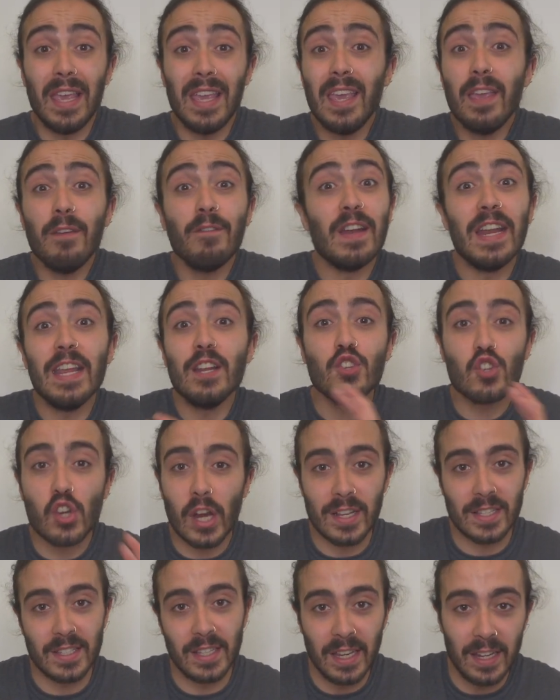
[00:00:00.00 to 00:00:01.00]
even
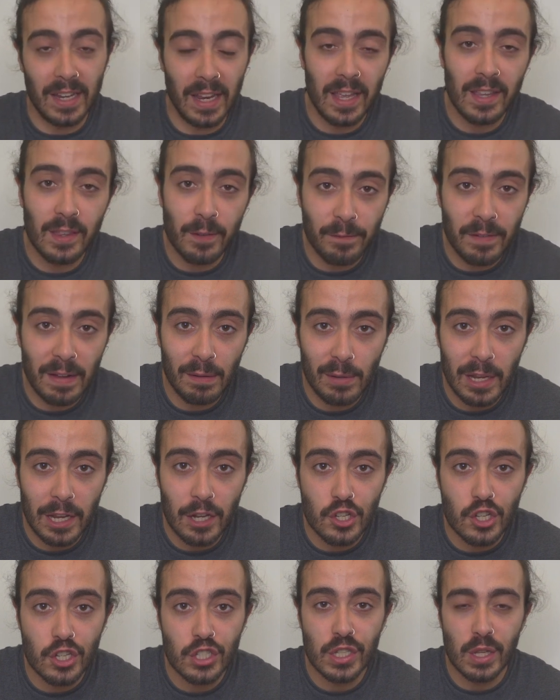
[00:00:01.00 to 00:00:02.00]
interested in the
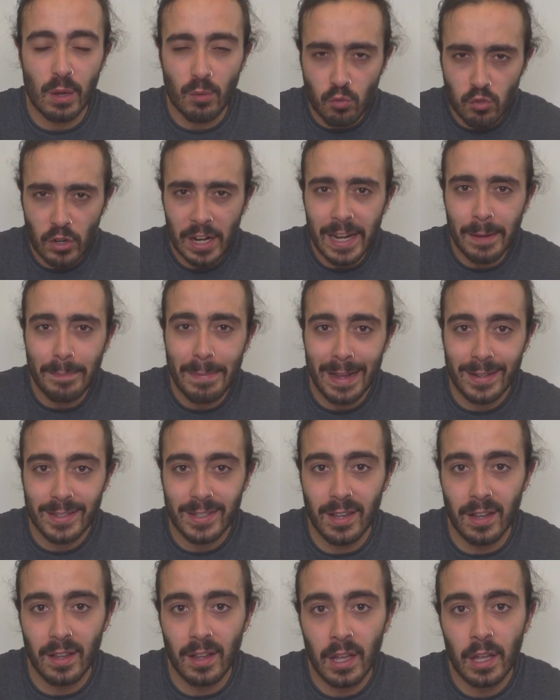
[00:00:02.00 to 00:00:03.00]
foundations that really
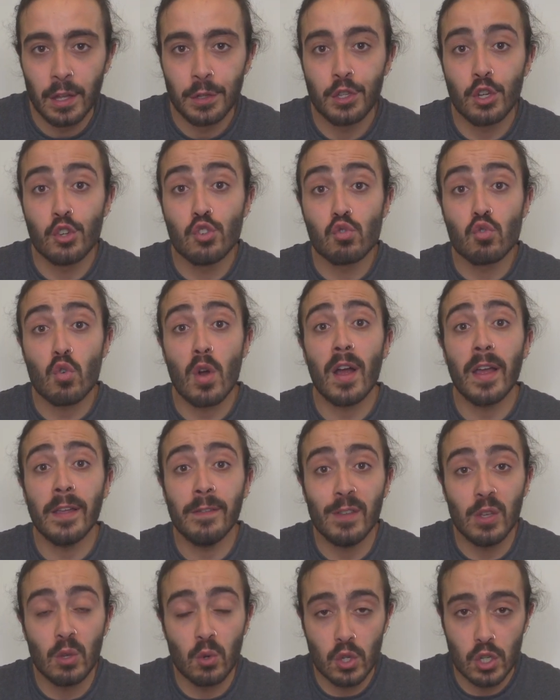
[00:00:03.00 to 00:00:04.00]
matter to
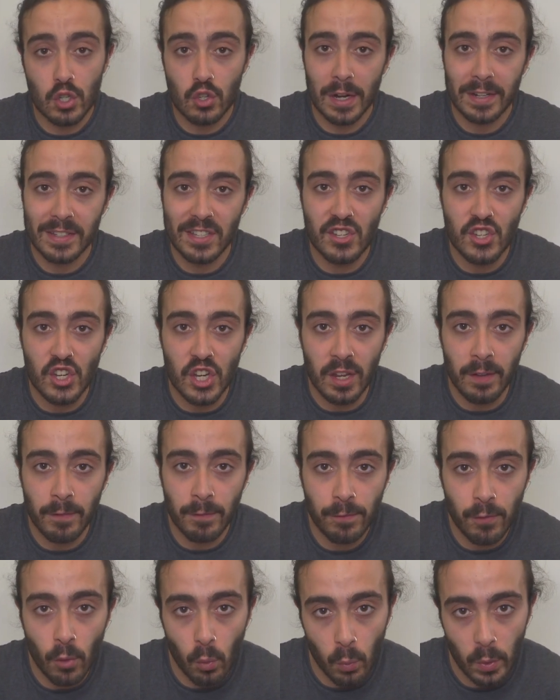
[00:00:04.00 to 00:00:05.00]
drive your strategy
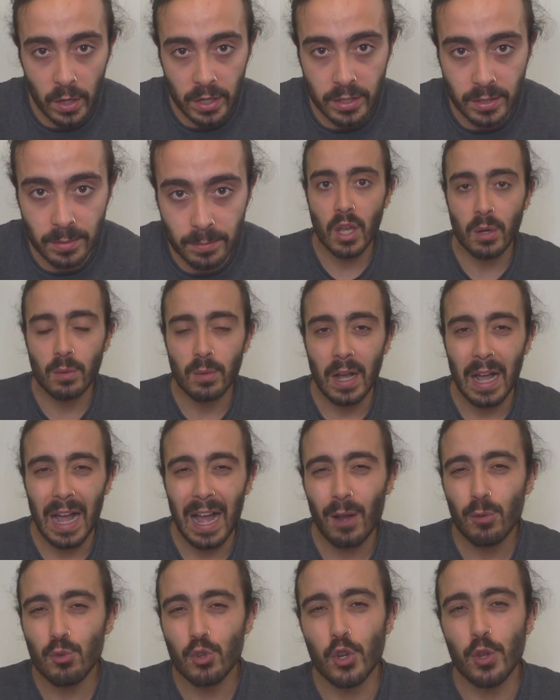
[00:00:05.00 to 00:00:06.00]
forward. So
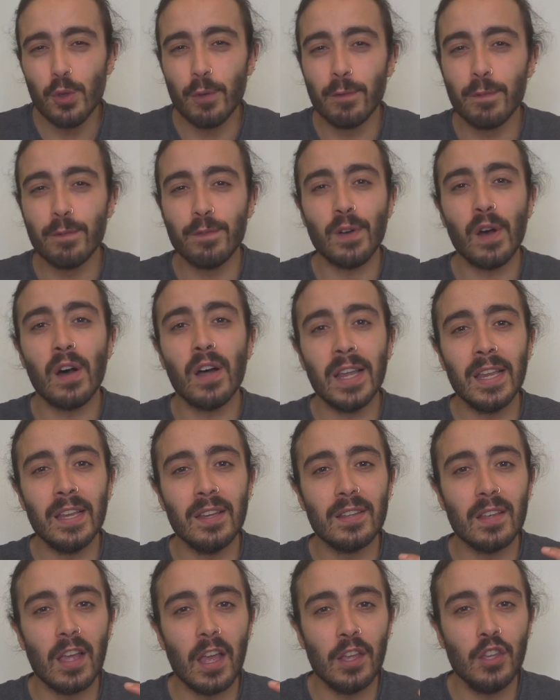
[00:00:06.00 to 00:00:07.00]
how do you
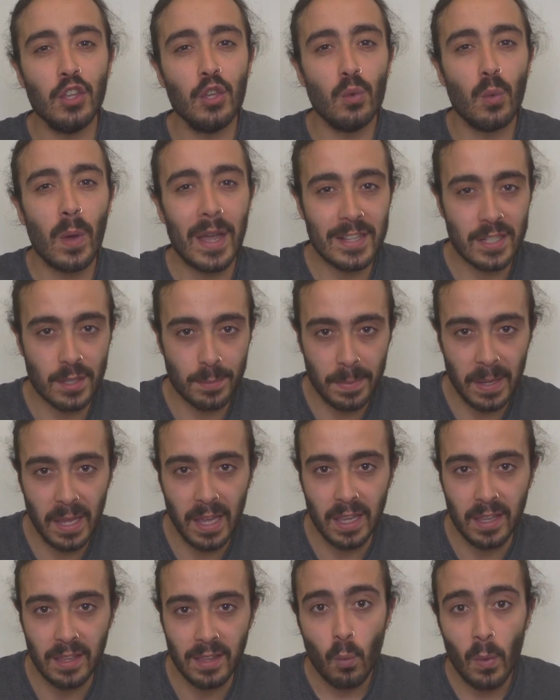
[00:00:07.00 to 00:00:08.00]
find a
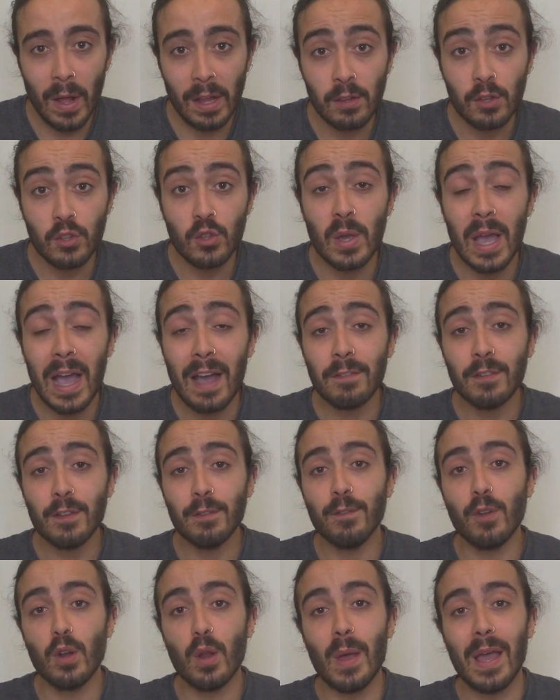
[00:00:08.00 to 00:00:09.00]
USP? Well, you have to
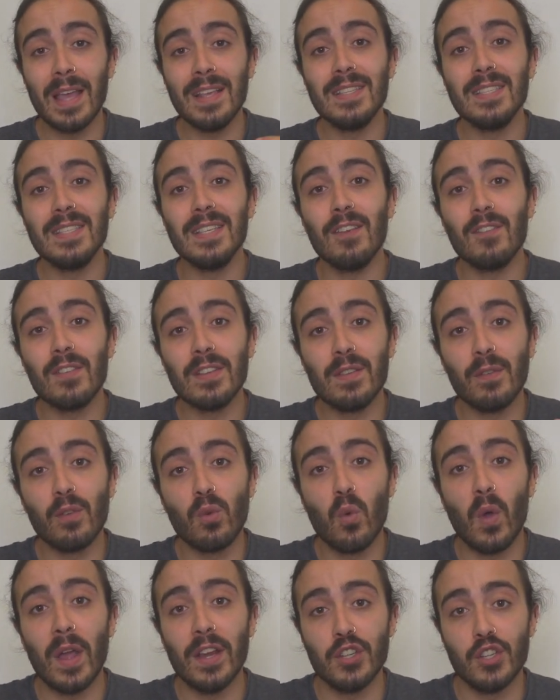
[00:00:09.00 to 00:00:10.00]
follow a series of
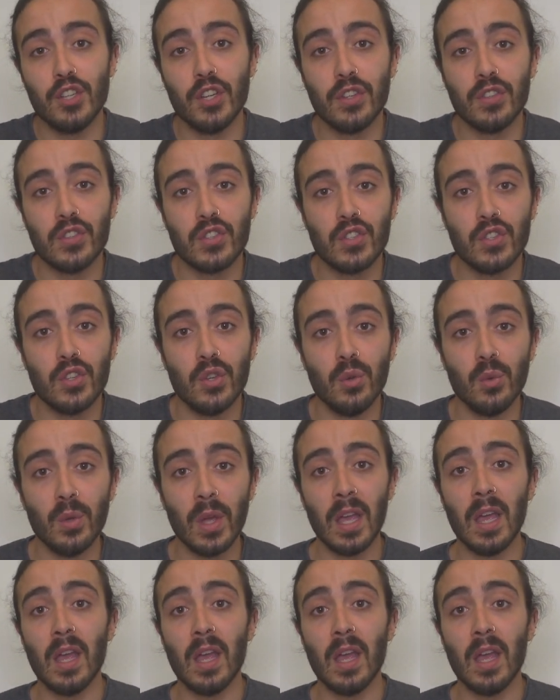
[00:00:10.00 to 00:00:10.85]
questions to